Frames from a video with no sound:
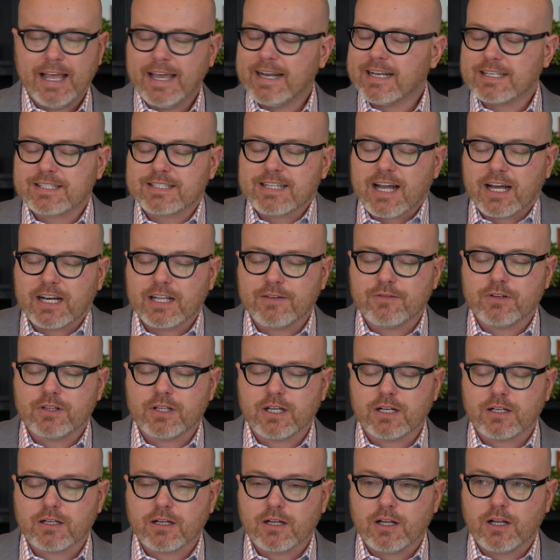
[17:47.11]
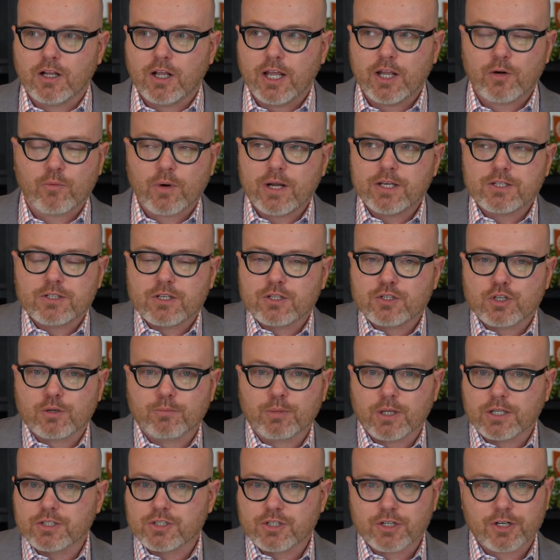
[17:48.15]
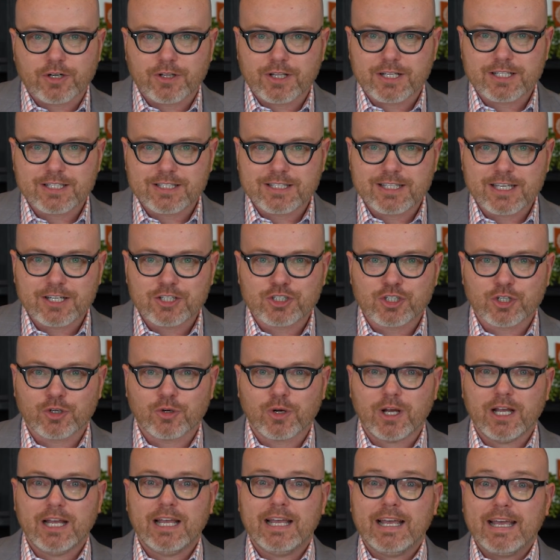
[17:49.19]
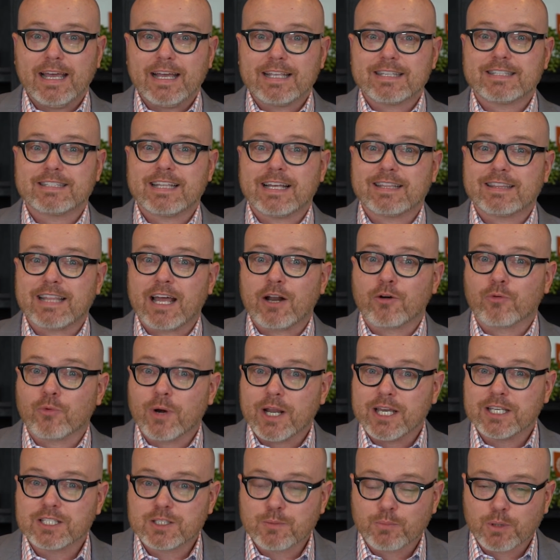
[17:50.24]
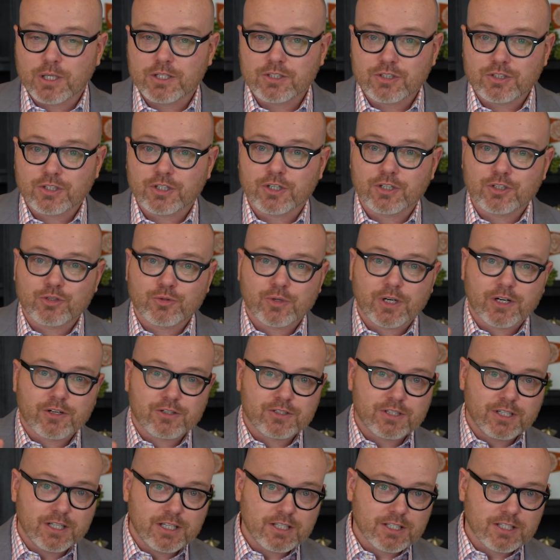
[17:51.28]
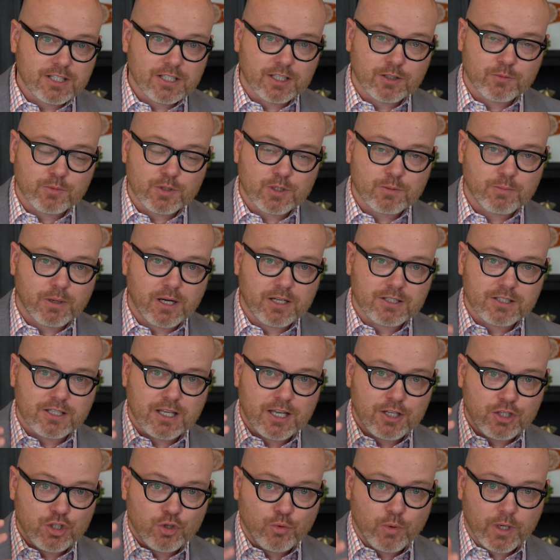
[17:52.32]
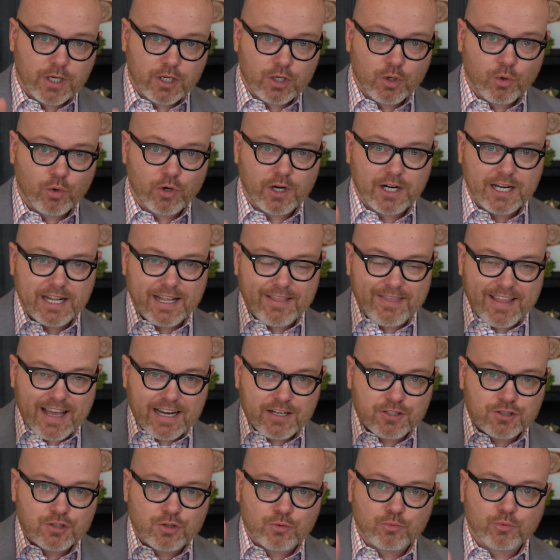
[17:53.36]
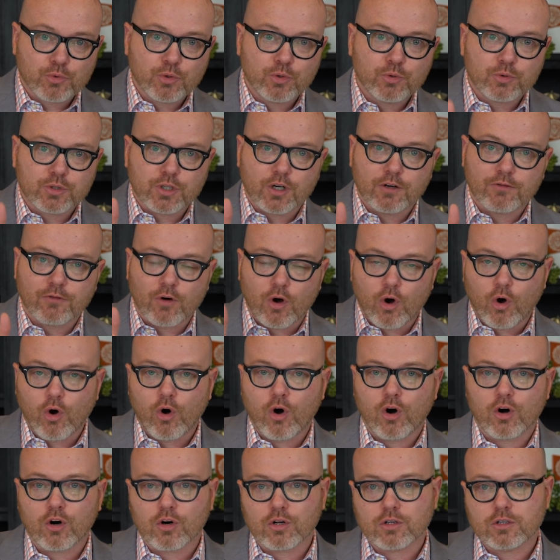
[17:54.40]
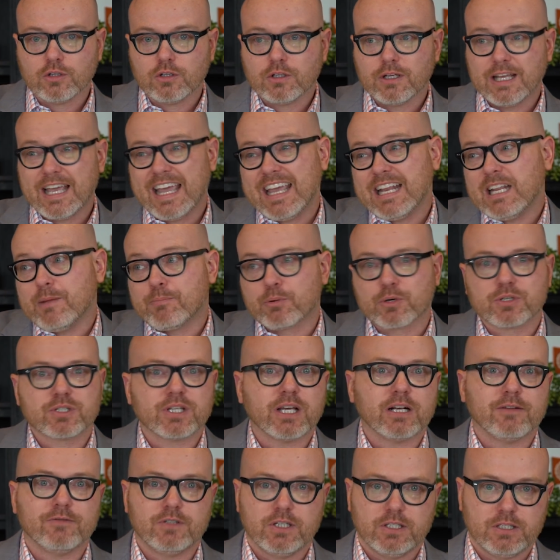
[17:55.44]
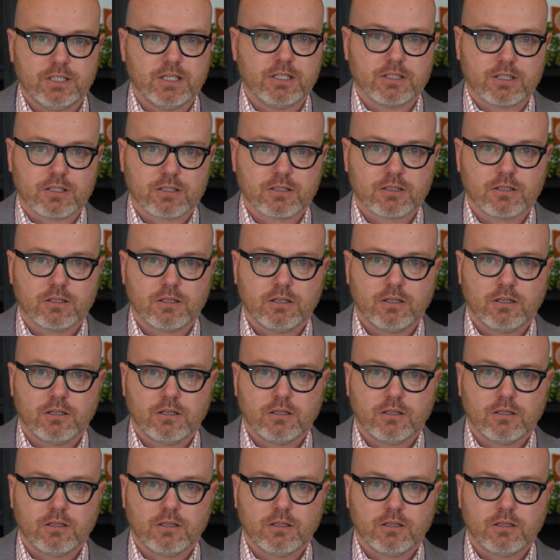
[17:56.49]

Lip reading: And it's not even that it raises your blood sugar that's the issue. It's that raised blood sugar triggers an insulin response and you ignore it. And that is the root of all 80% of diseases.